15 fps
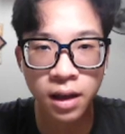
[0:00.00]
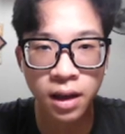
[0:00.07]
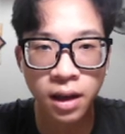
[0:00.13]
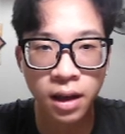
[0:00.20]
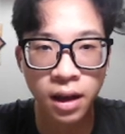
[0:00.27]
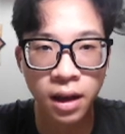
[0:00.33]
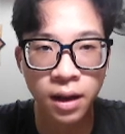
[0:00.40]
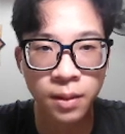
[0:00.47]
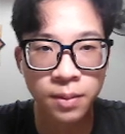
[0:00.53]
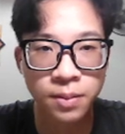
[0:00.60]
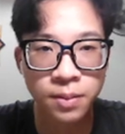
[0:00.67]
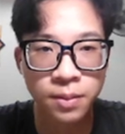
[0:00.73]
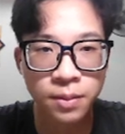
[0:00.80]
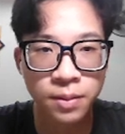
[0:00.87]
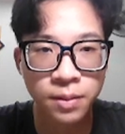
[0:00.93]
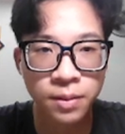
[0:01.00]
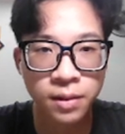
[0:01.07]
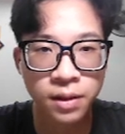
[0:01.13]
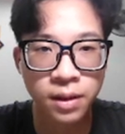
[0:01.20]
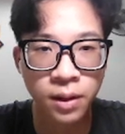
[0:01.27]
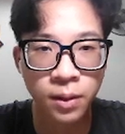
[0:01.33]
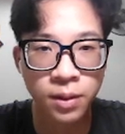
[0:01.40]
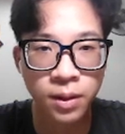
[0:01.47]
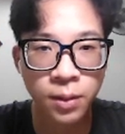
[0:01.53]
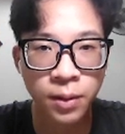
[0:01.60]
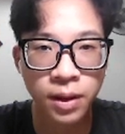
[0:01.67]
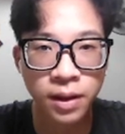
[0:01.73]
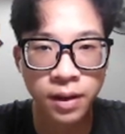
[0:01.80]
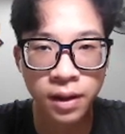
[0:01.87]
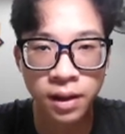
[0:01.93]
I have showed you where
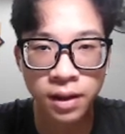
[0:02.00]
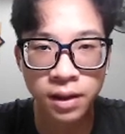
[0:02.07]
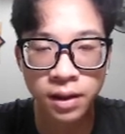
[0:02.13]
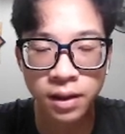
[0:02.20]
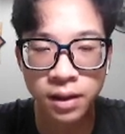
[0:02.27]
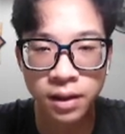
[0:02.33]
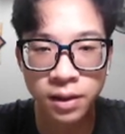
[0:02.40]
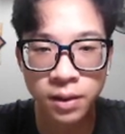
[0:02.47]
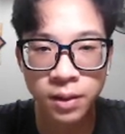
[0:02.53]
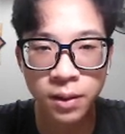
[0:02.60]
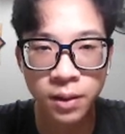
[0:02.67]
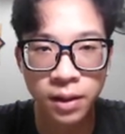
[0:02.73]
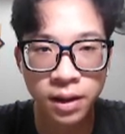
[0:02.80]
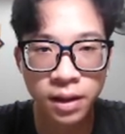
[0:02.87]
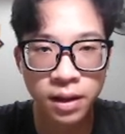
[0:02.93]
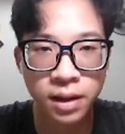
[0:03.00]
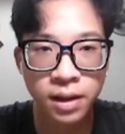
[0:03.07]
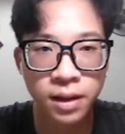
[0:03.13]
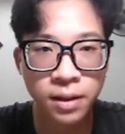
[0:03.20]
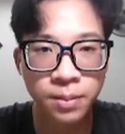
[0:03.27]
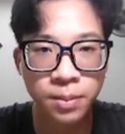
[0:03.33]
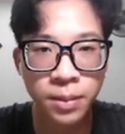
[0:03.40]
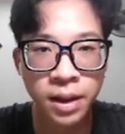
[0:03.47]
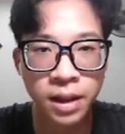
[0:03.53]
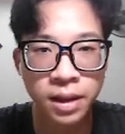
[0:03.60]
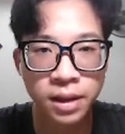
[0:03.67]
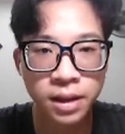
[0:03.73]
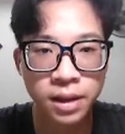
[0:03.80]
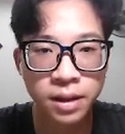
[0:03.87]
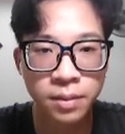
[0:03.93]
you can store it, but
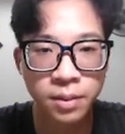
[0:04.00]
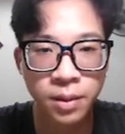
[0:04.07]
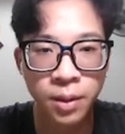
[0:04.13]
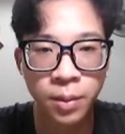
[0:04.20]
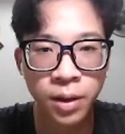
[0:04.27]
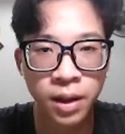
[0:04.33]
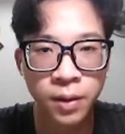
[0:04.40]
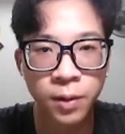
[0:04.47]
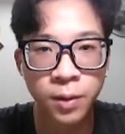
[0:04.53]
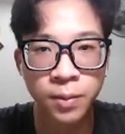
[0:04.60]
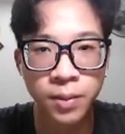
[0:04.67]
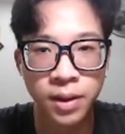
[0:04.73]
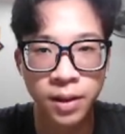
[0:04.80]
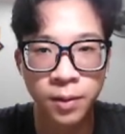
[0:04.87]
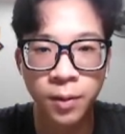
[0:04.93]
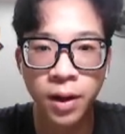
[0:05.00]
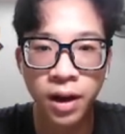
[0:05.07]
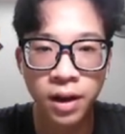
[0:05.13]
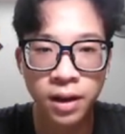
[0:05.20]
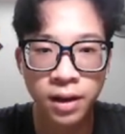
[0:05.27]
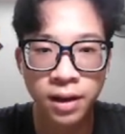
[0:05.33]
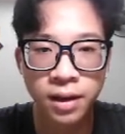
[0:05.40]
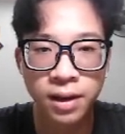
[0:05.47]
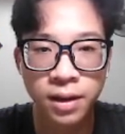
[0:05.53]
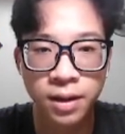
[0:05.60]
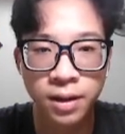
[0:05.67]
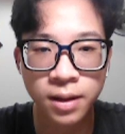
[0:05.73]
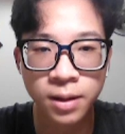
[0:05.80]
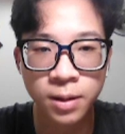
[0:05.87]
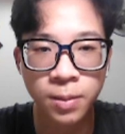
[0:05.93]
normally it would be right
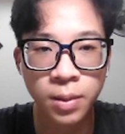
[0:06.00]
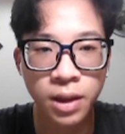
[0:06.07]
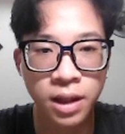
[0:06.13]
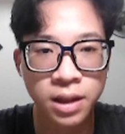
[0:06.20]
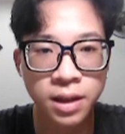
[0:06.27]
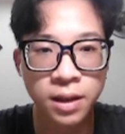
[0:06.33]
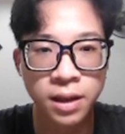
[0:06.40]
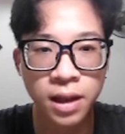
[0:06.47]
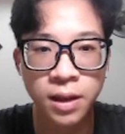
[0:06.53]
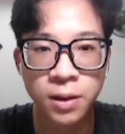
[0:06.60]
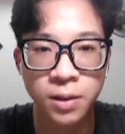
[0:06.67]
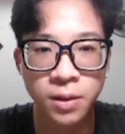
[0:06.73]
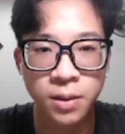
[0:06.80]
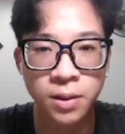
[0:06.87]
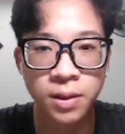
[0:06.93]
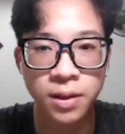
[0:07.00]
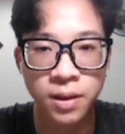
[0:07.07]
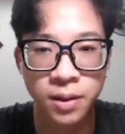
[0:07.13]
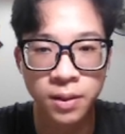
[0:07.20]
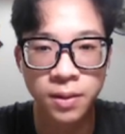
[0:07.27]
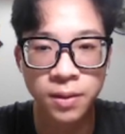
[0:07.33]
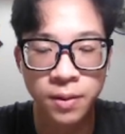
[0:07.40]
in the place you need to, so